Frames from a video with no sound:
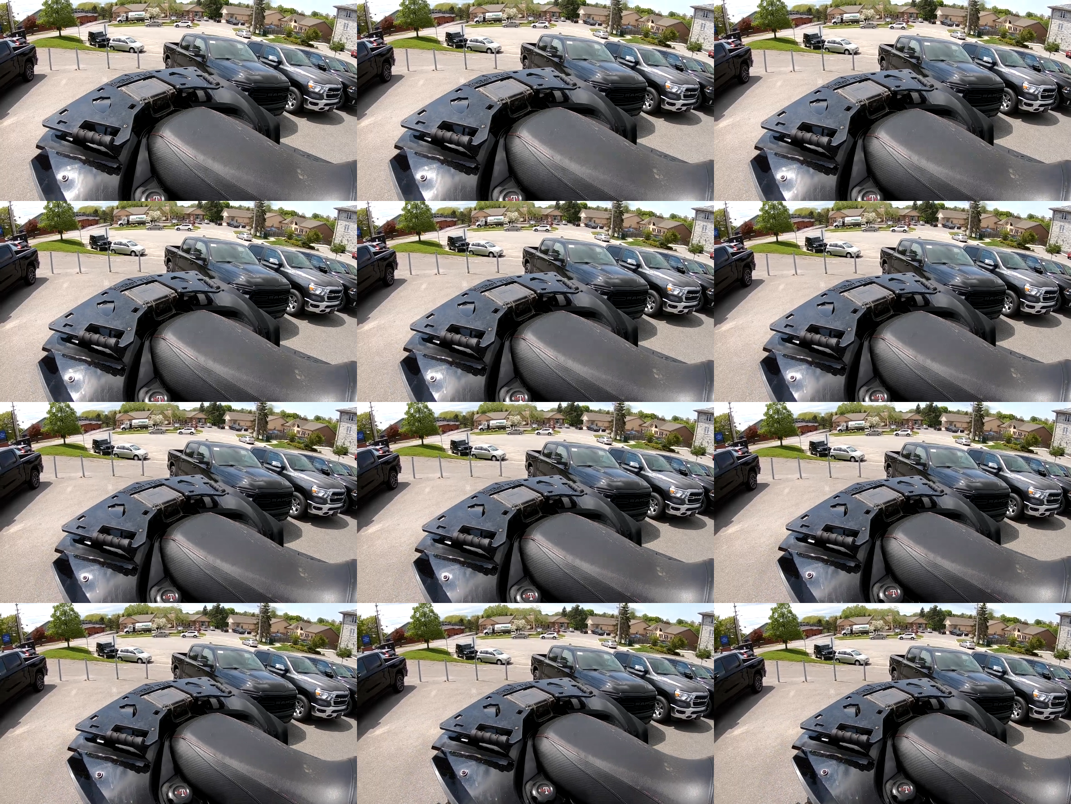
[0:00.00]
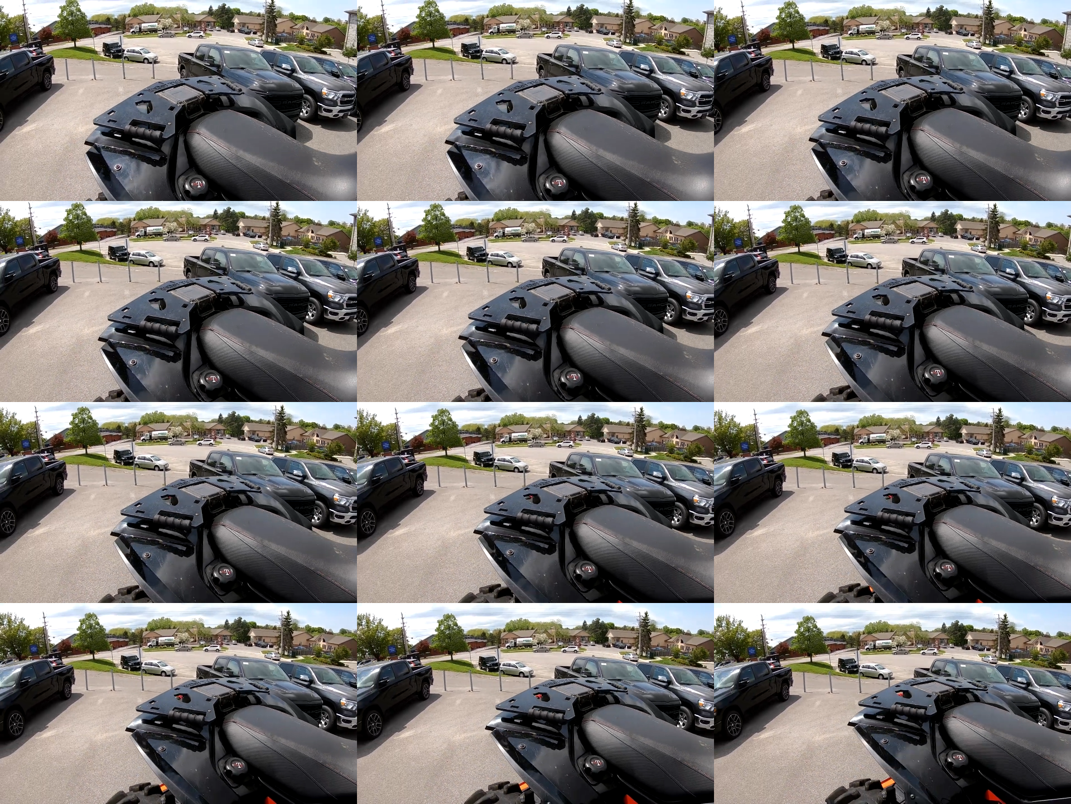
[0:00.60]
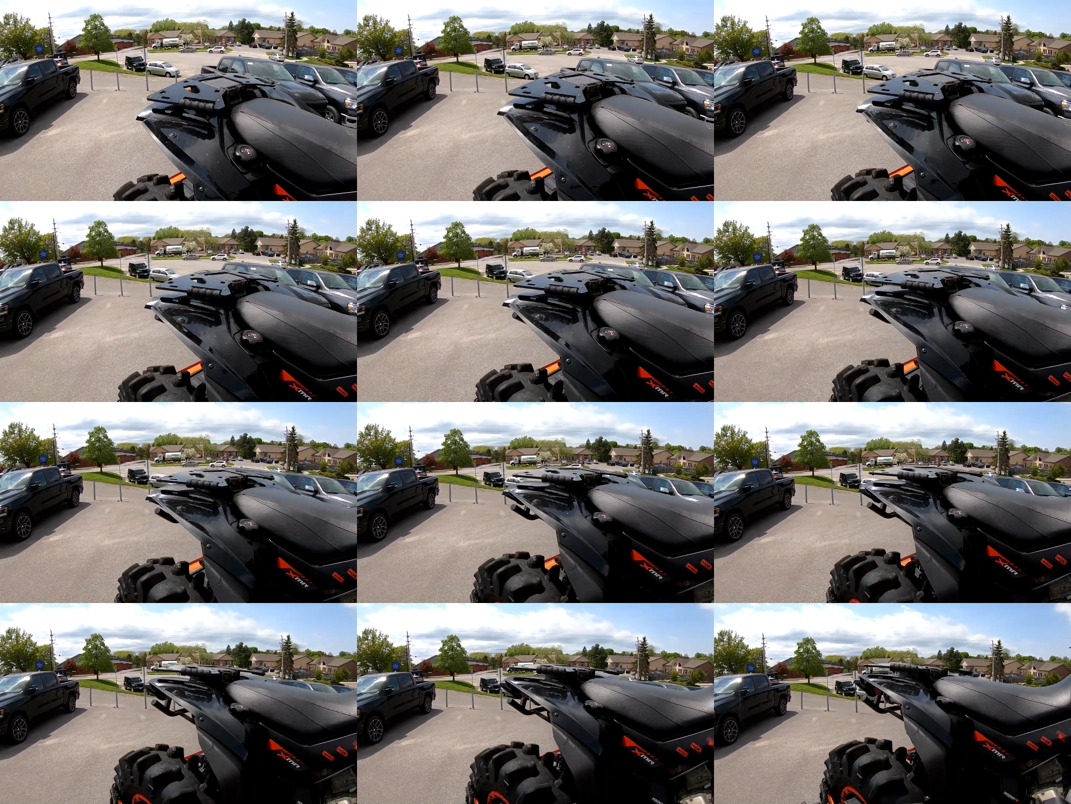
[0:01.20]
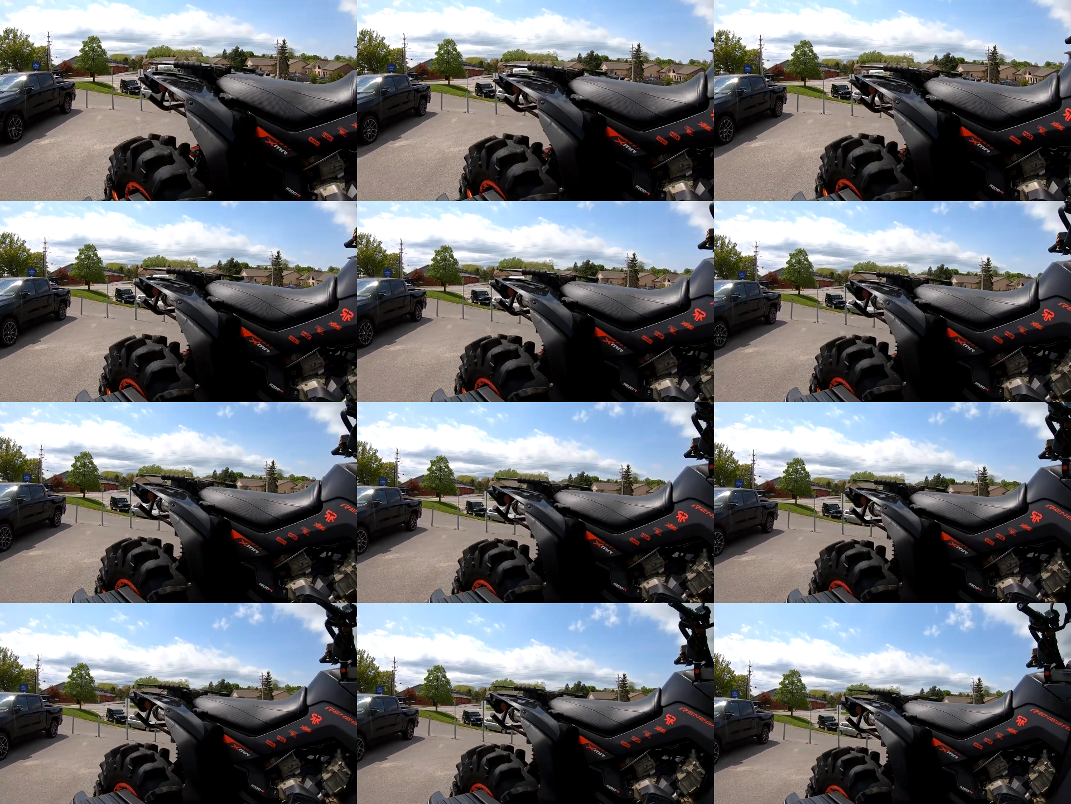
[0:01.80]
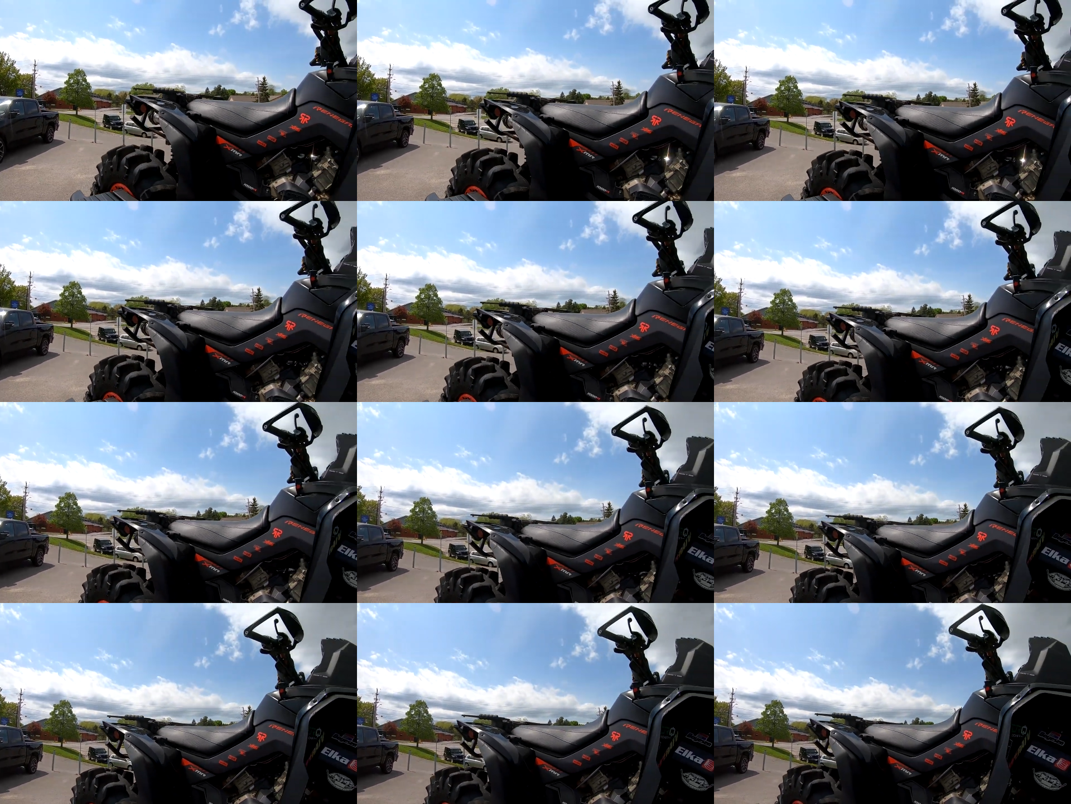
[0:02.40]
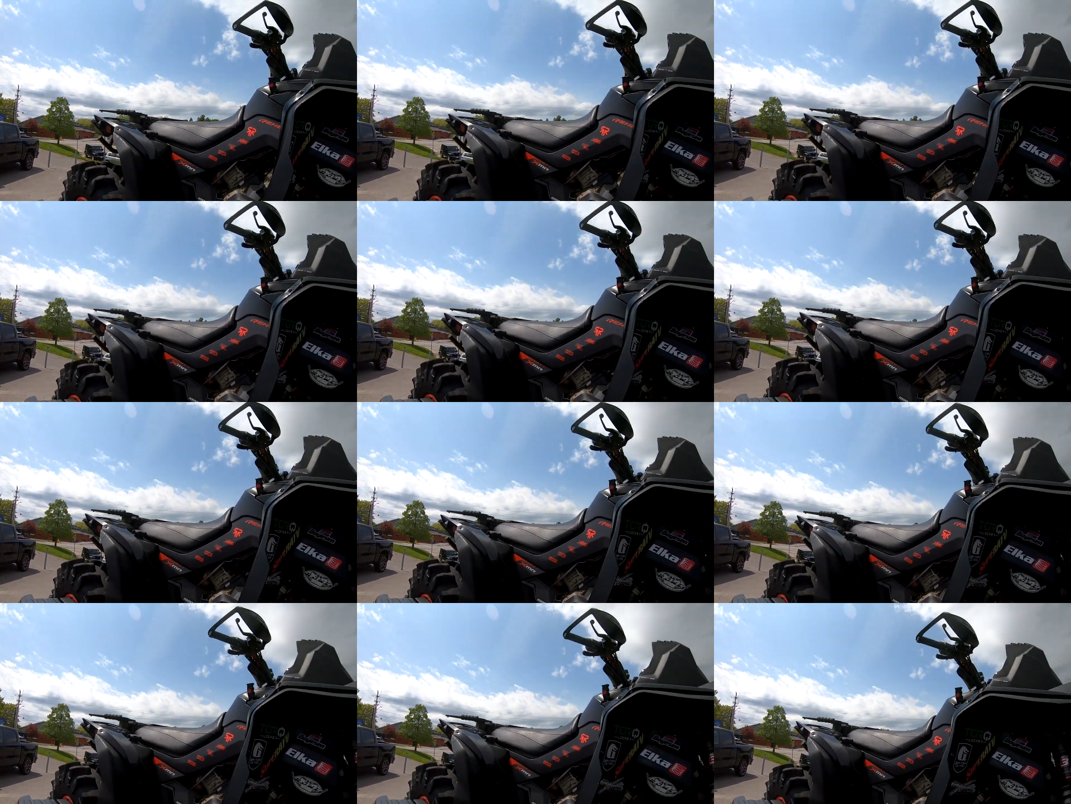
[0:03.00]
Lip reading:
Nobody's mouth can be seen.